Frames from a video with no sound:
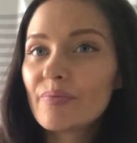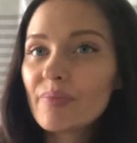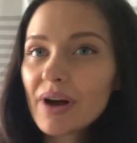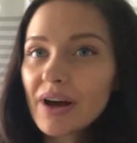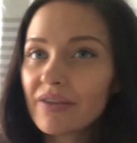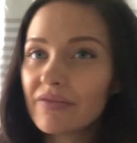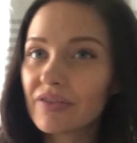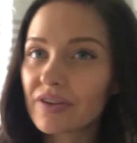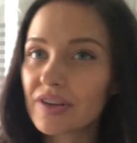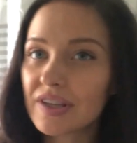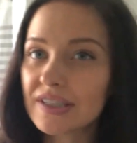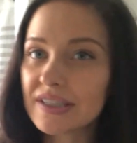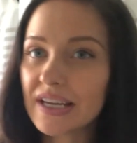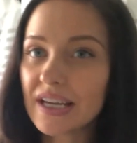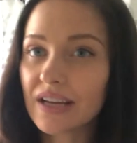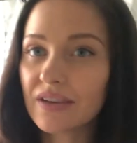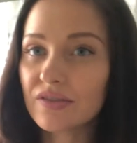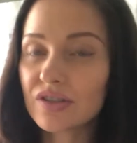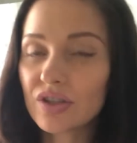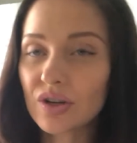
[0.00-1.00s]
but for the
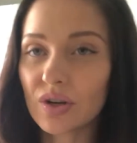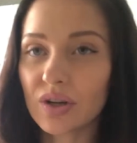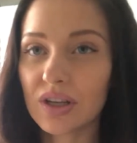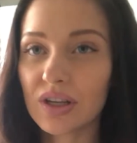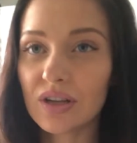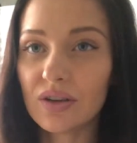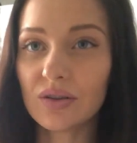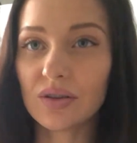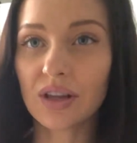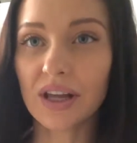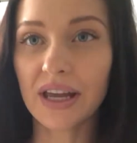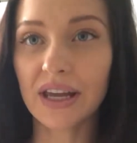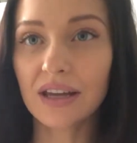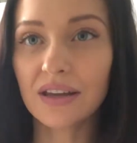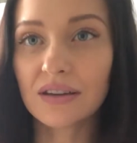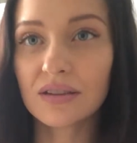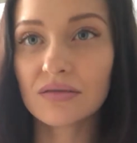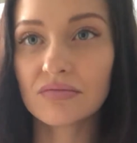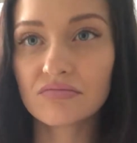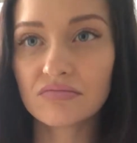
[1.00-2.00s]
sake of showing you,
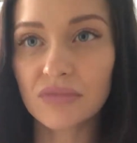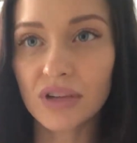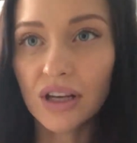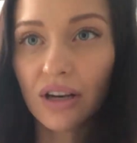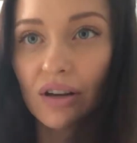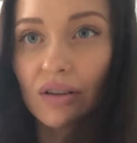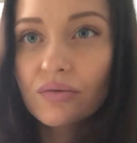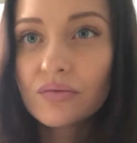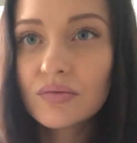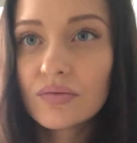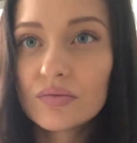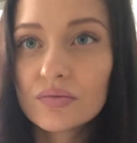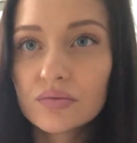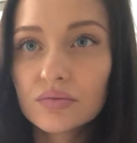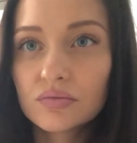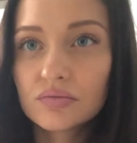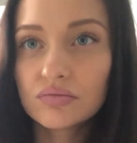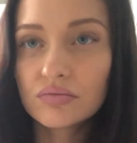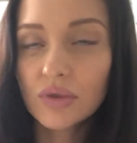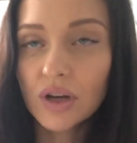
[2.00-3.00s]
like, you know,
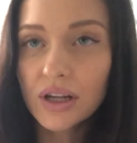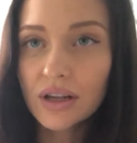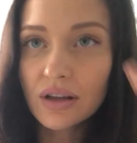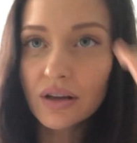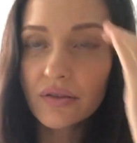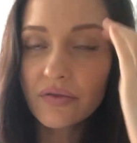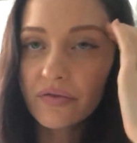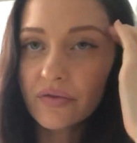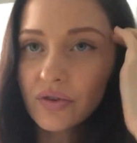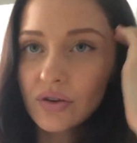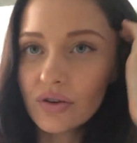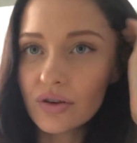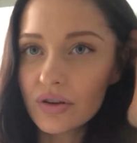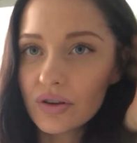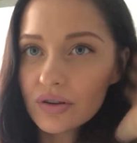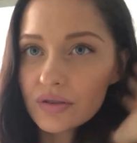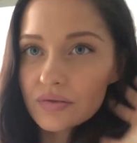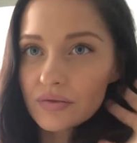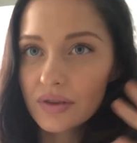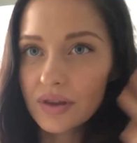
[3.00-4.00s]
what a
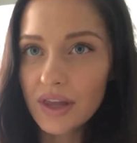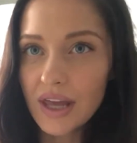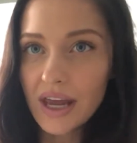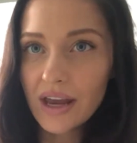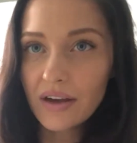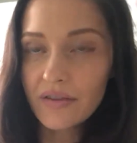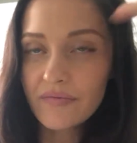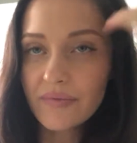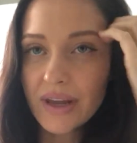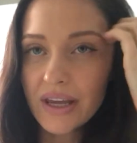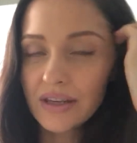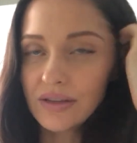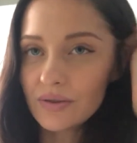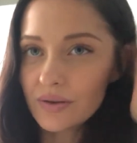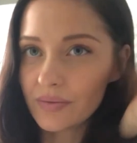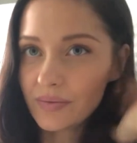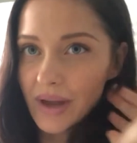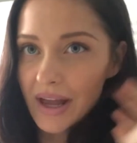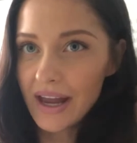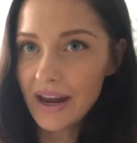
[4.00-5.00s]
full thing of me
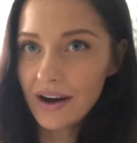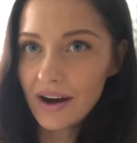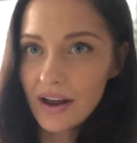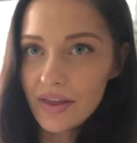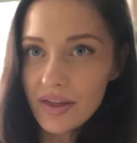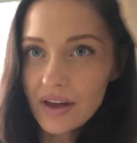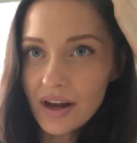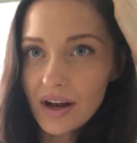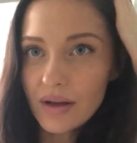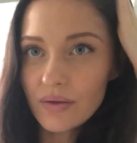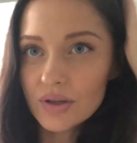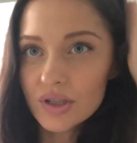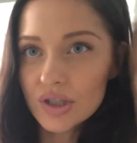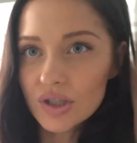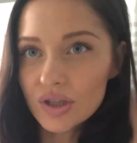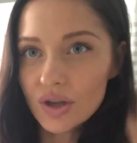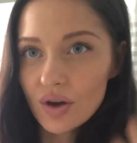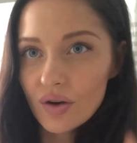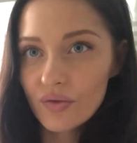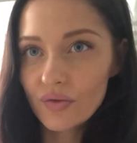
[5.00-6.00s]
doing my hair, I thought I would
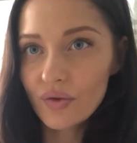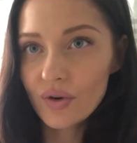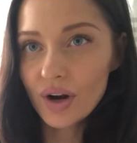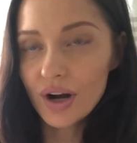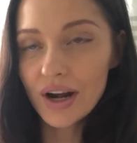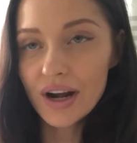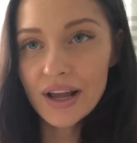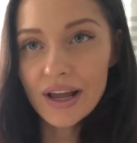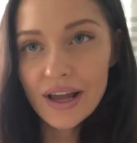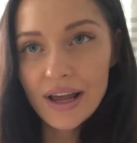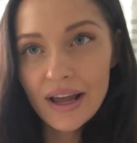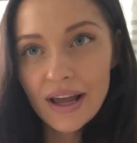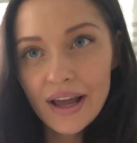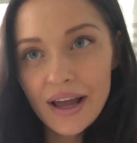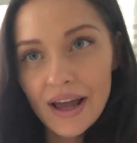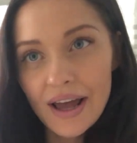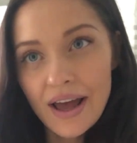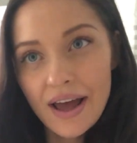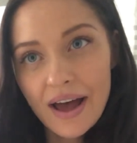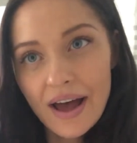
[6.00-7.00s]
just go for it.
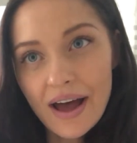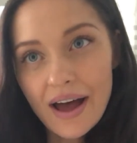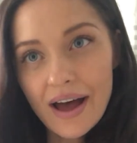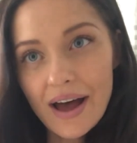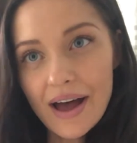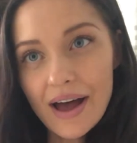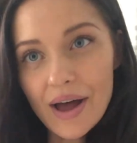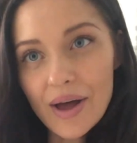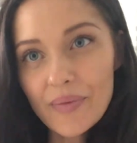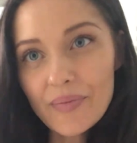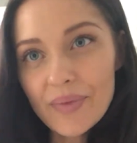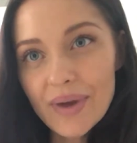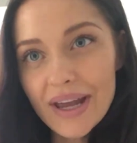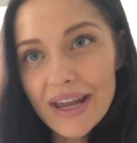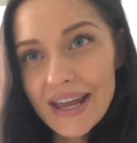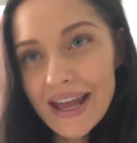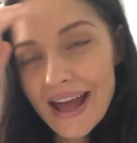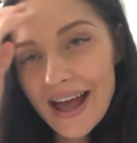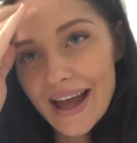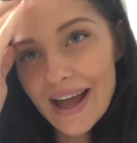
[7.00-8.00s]
But
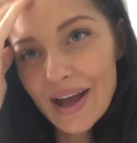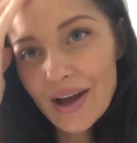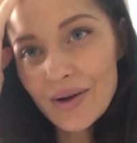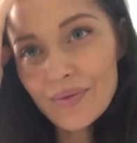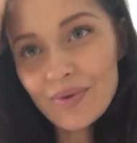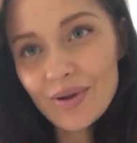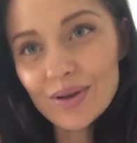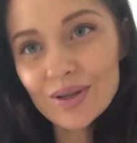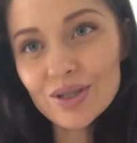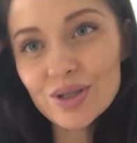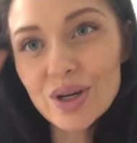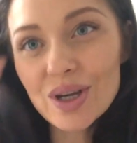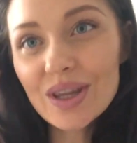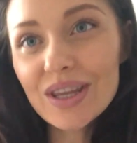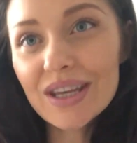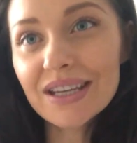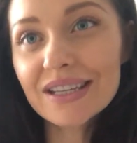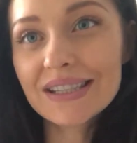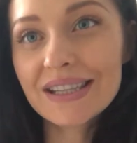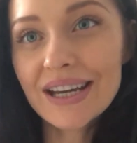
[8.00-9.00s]
yeah, I hope you enjoyed
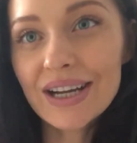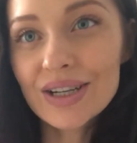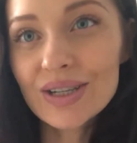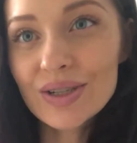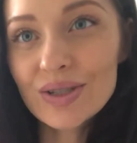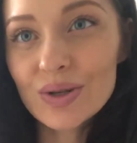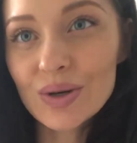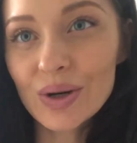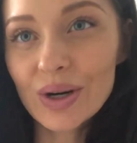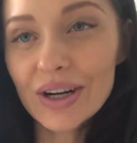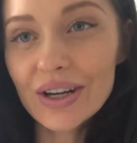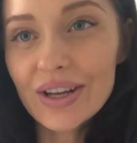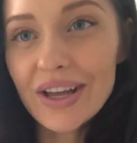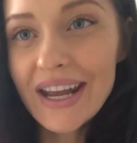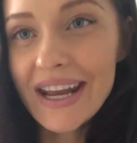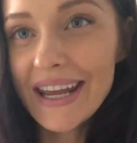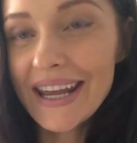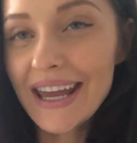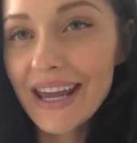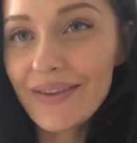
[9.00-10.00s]
this hair tutorial
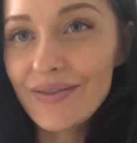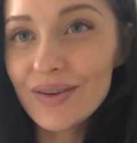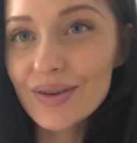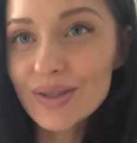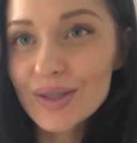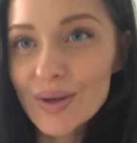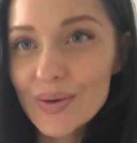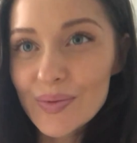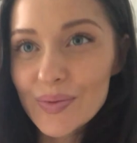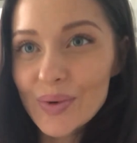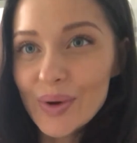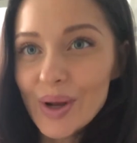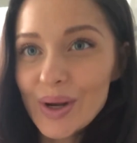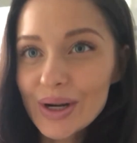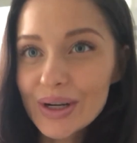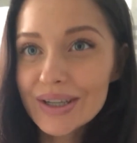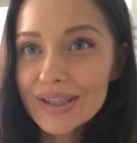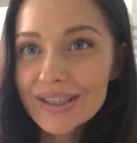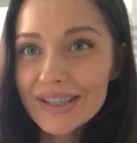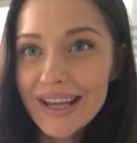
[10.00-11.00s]
and it gave you some
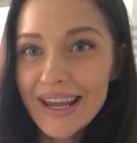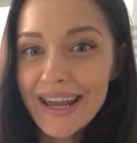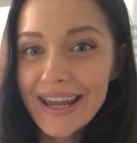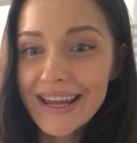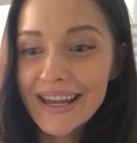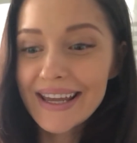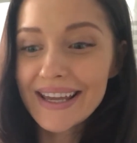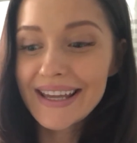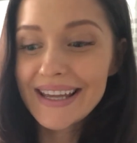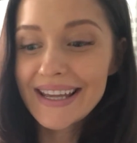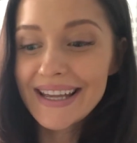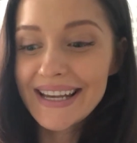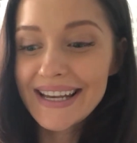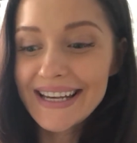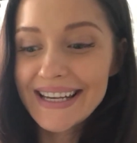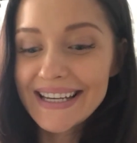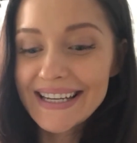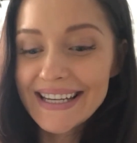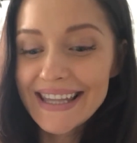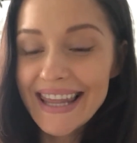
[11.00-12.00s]
pointers,
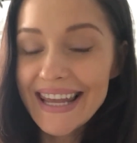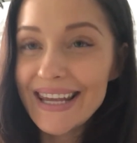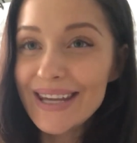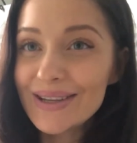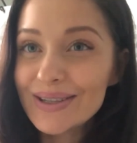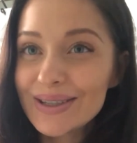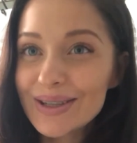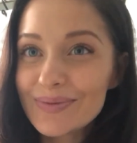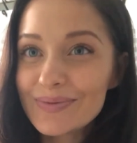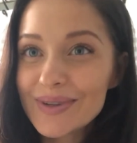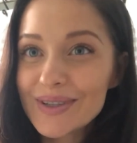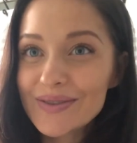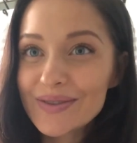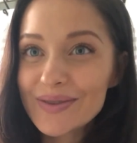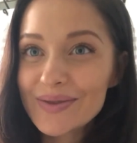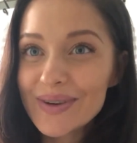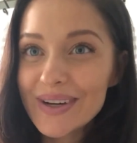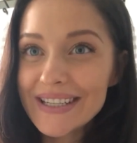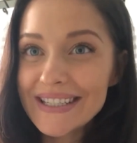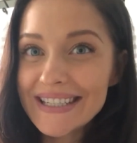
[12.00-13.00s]
and thank you so much
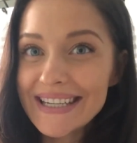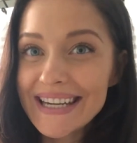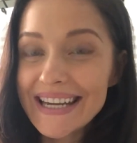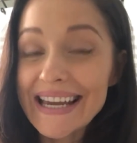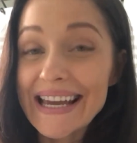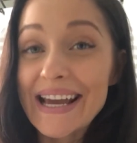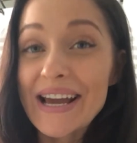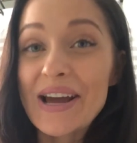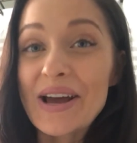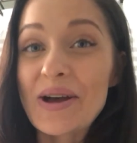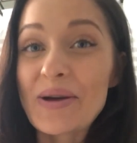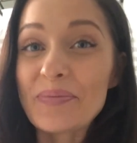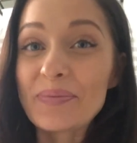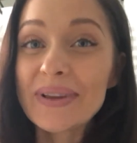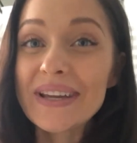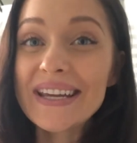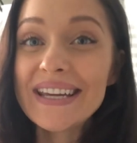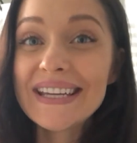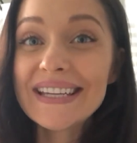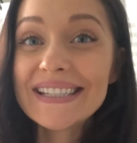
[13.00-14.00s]
for watching.
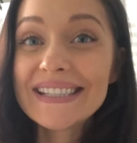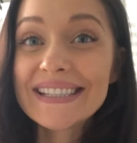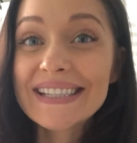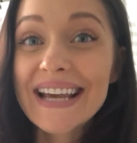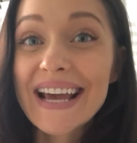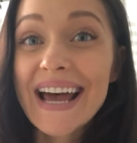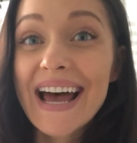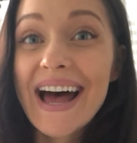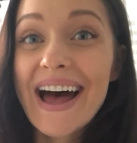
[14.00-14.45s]
Please